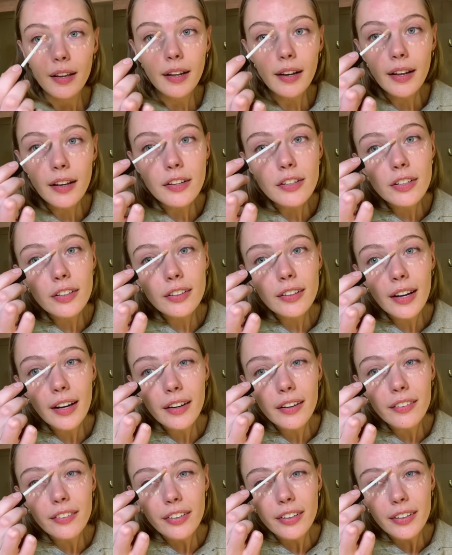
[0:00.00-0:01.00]
And I just
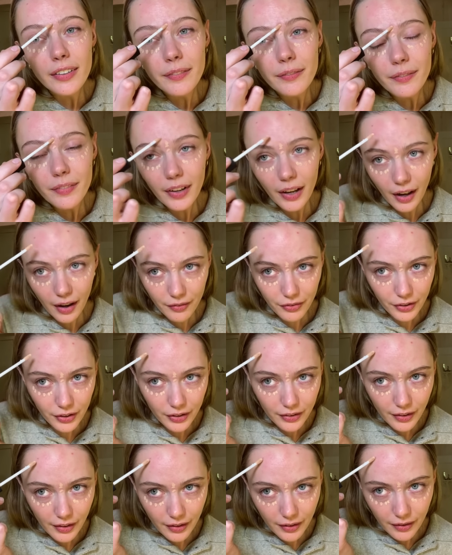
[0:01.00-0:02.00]
kind of
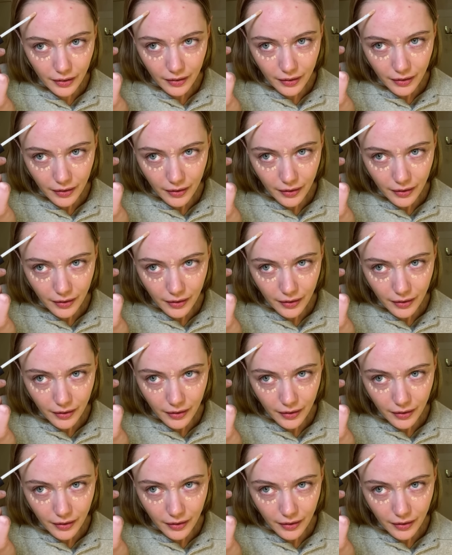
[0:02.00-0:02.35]
cover the,